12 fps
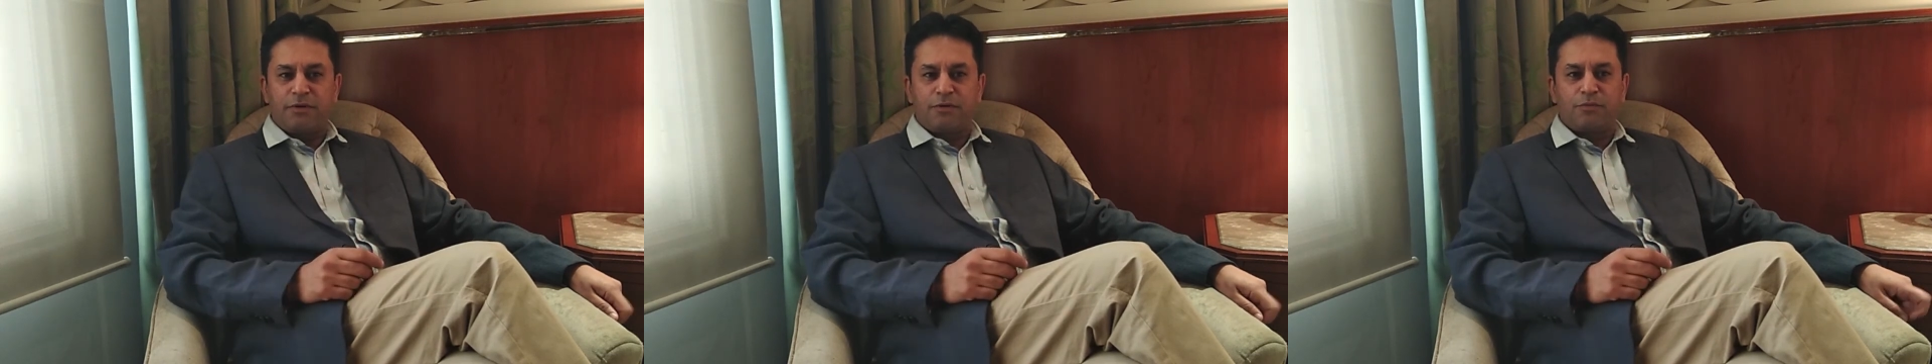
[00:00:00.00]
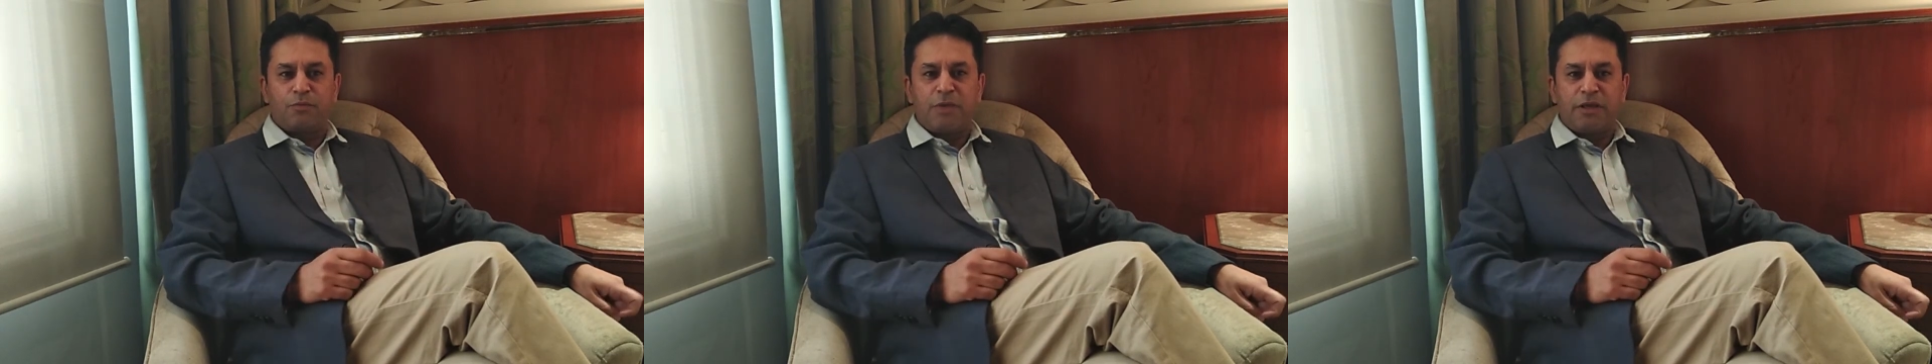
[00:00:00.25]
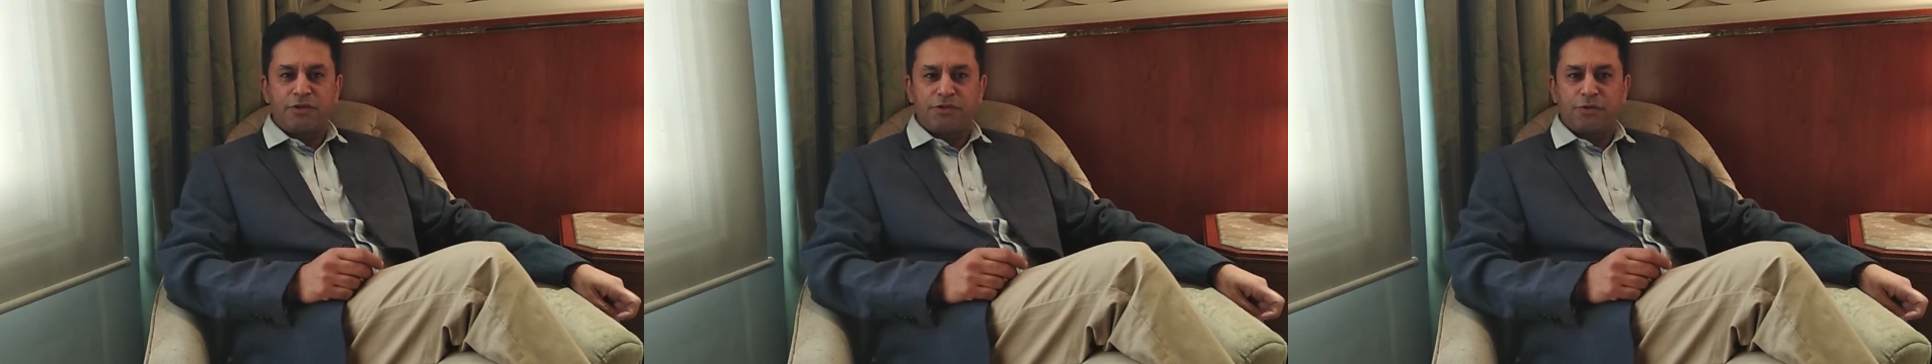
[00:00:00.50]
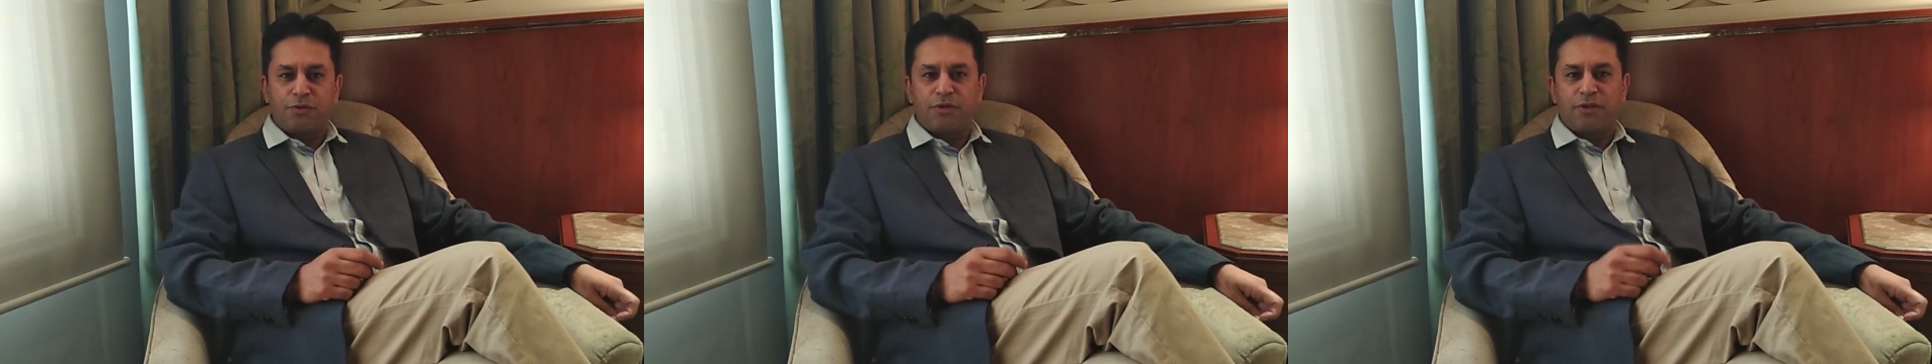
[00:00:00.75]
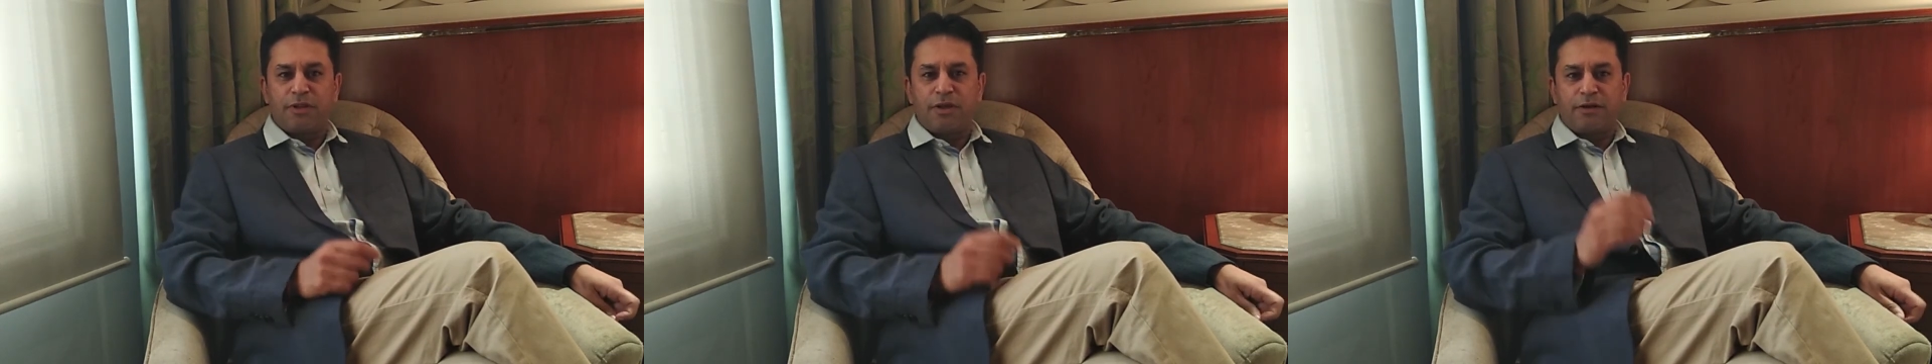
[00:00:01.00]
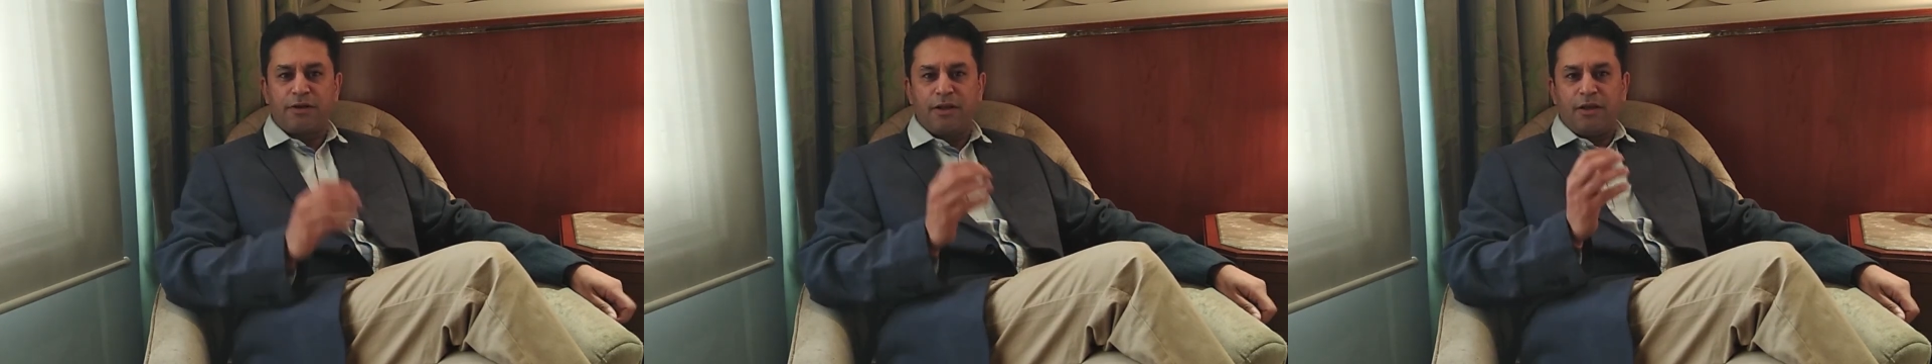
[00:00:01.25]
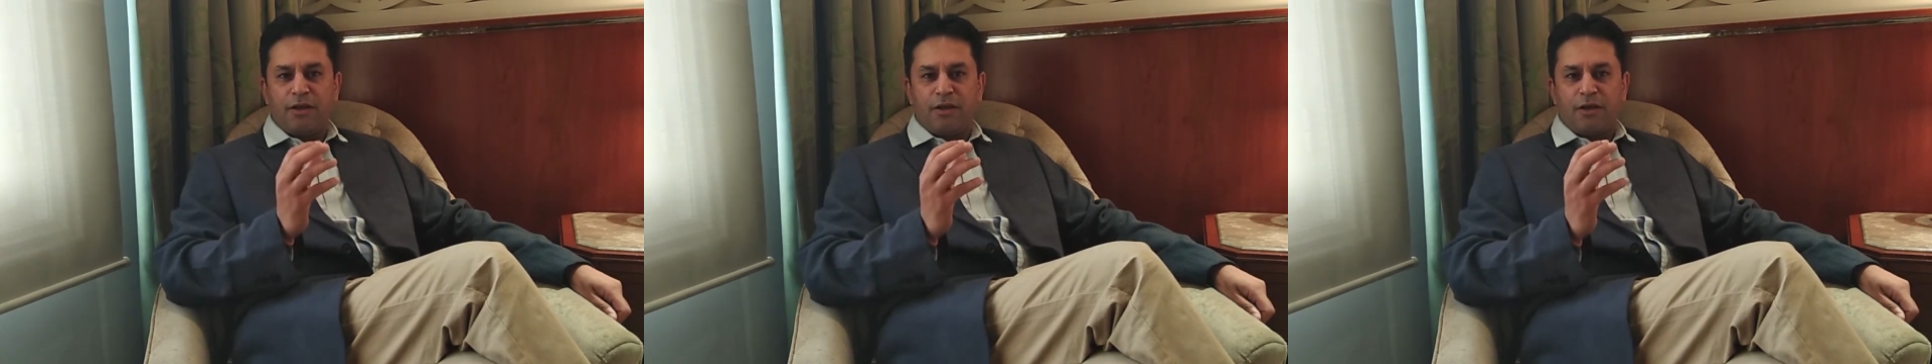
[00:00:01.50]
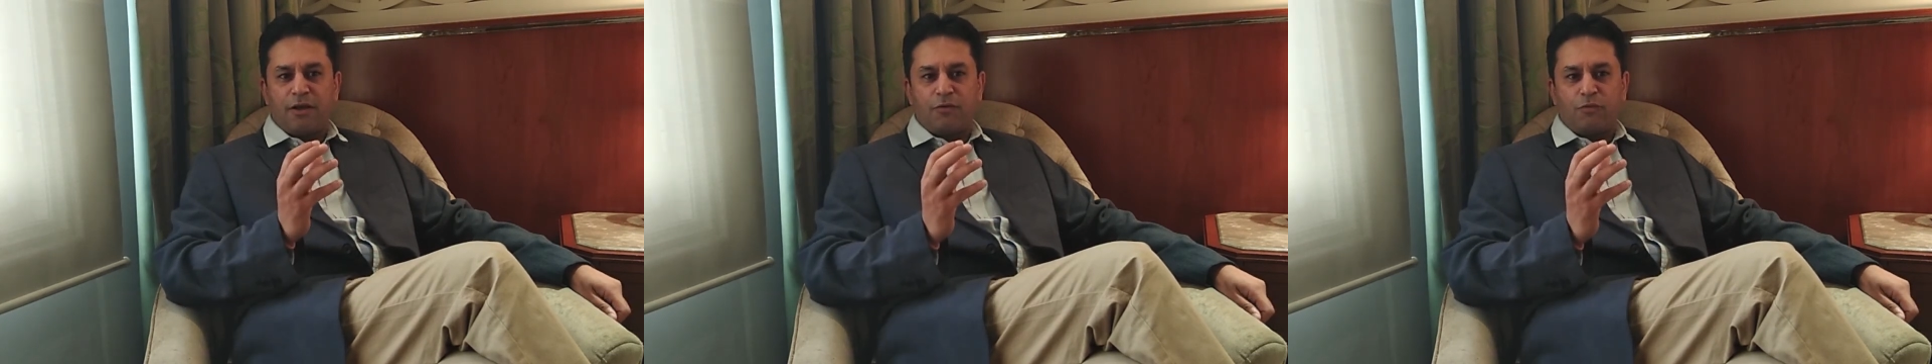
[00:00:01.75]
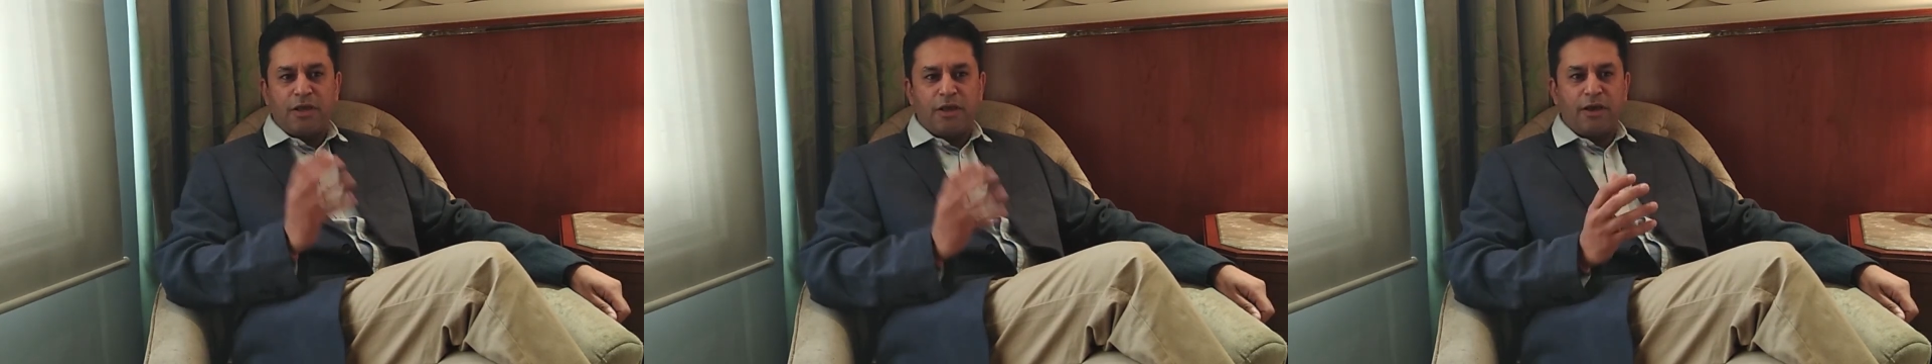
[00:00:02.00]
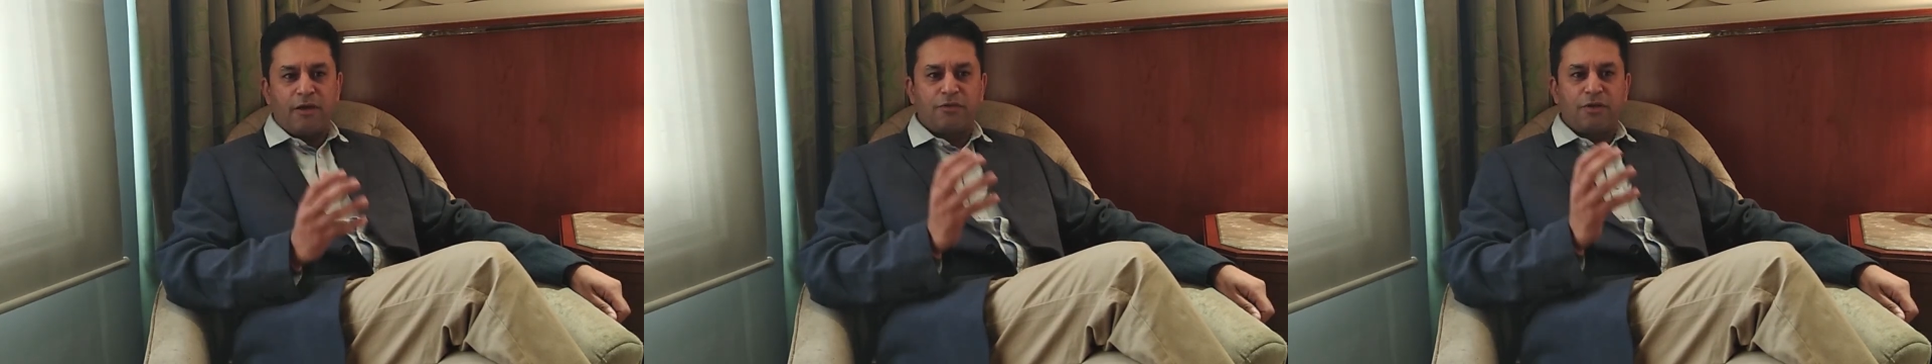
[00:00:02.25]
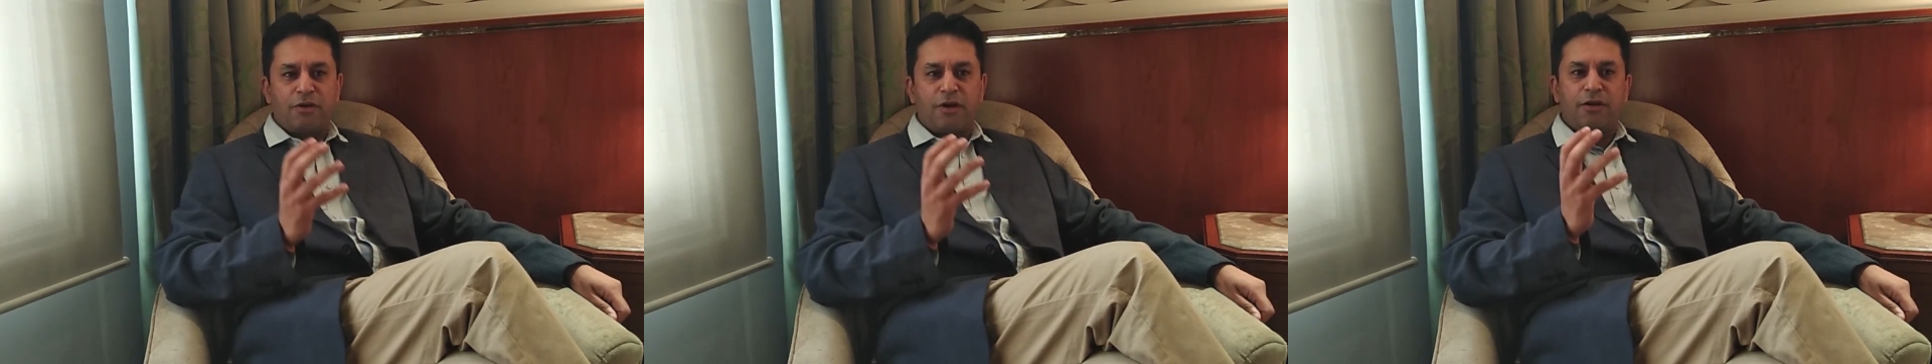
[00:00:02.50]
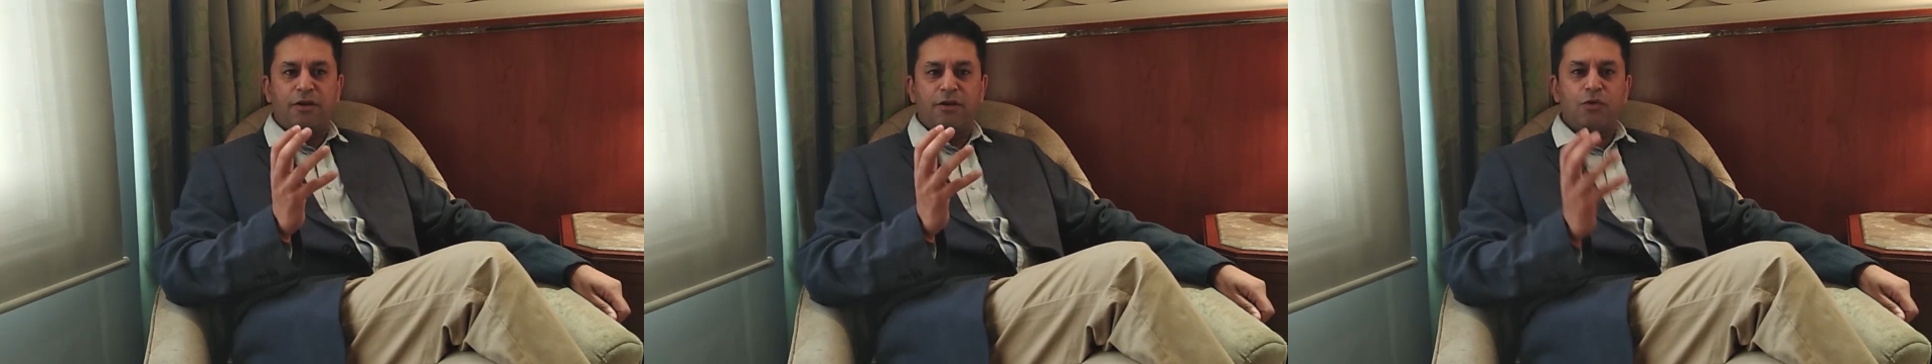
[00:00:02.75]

you know, making sure that we have the right